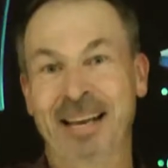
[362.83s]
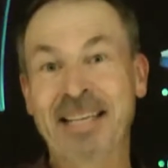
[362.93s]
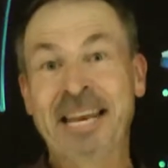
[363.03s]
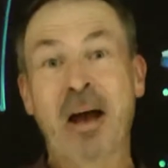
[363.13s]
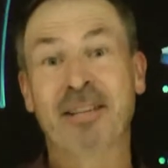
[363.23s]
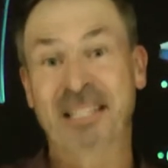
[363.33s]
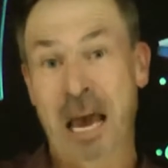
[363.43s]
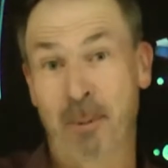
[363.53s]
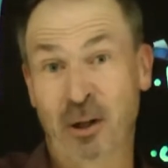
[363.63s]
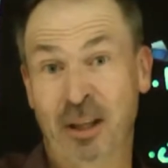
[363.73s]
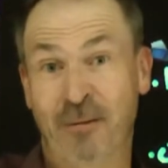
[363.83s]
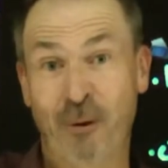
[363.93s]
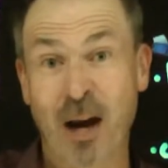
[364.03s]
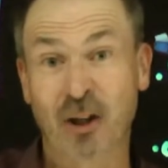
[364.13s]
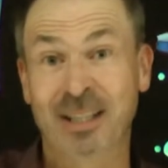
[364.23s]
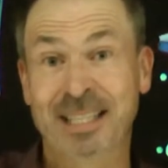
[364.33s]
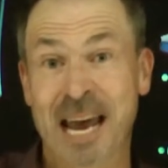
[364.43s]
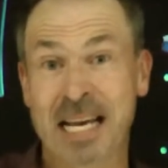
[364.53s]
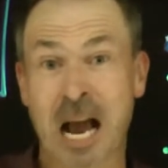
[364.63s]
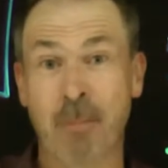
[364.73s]
let's now establish that the fractions
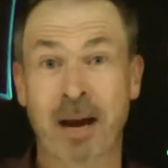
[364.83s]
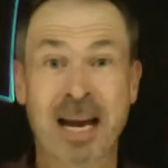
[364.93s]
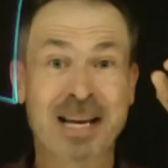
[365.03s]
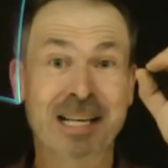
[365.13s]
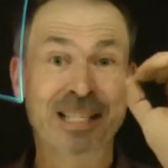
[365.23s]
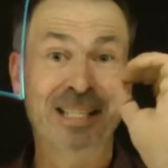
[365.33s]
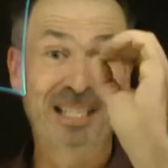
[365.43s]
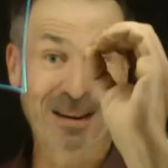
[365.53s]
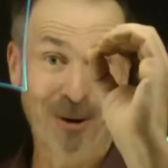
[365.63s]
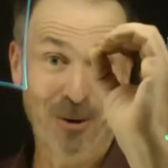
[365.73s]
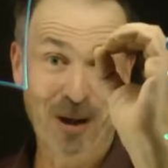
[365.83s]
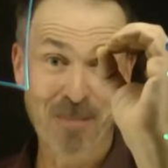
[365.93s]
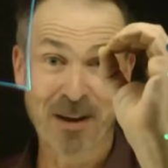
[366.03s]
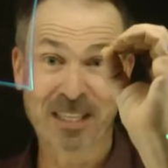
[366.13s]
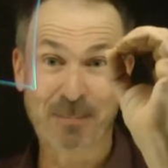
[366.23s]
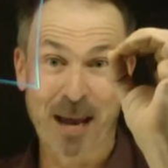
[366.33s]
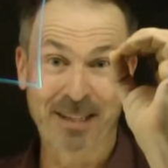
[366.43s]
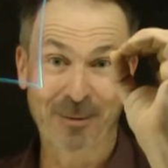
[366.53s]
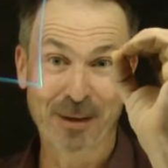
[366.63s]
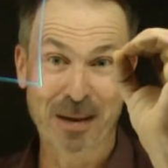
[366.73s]
take up zero amount of
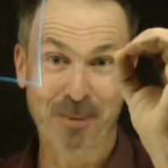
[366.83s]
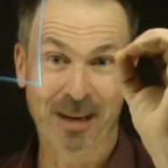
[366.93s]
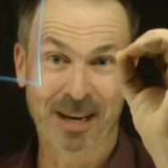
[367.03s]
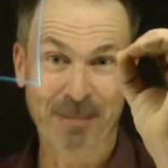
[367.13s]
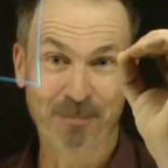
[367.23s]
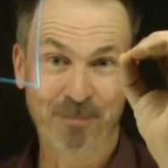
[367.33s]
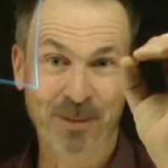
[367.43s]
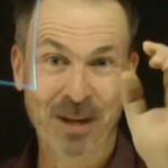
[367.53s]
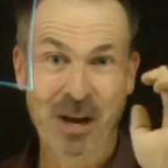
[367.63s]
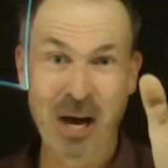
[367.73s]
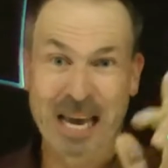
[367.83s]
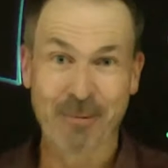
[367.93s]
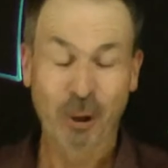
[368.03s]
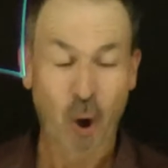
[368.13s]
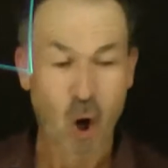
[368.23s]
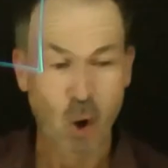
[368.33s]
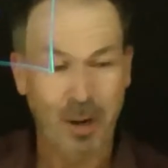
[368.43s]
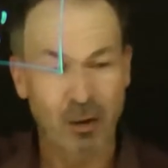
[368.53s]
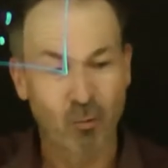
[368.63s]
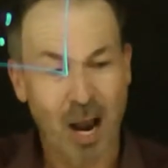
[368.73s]
space on the number line. Okay, recall
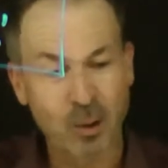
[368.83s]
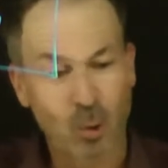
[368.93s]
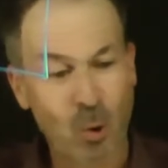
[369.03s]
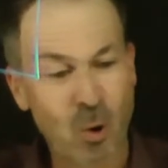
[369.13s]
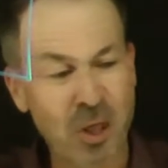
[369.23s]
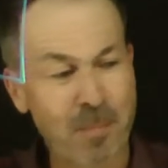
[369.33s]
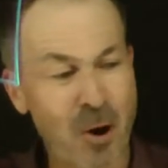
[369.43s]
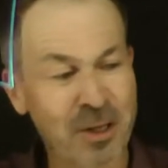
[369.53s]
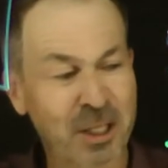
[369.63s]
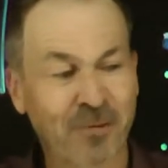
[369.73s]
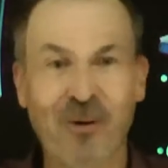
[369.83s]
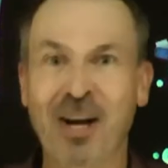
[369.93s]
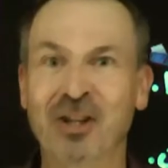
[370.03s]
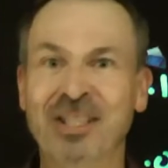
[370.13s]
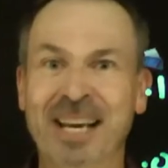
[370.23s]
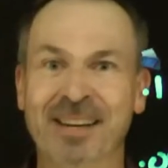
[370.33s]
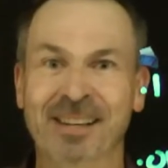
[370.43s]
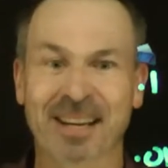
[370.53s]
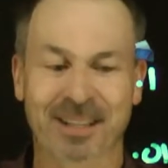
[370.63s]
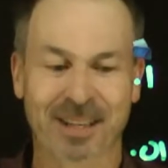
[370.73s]
we can write all the positive fractions in
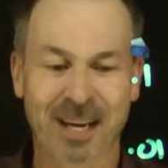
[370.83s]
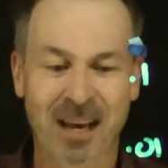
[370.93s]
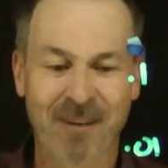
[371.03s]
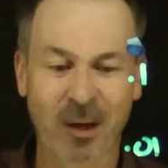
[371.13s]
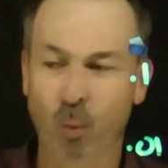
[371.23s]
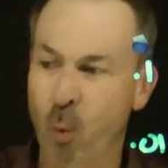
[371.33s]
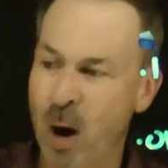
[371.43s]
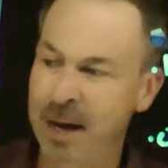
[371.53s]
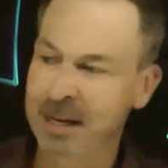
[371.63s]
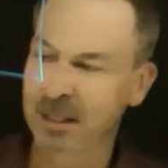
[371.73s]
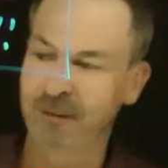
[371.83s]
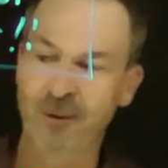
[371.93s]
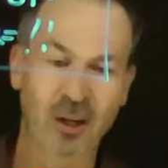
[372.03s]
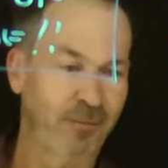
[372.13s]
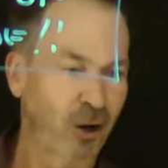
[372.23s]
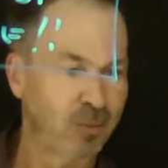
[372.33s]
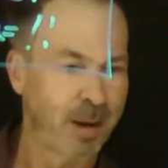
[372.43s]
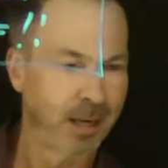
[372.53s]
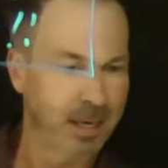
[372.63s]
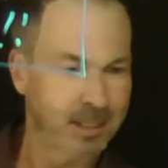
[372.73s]
the list. In fact, 1 is the first fraction in
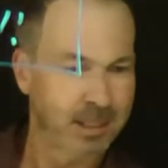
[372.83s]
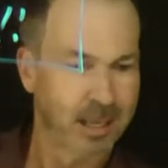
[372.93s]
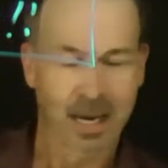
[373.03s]
my list,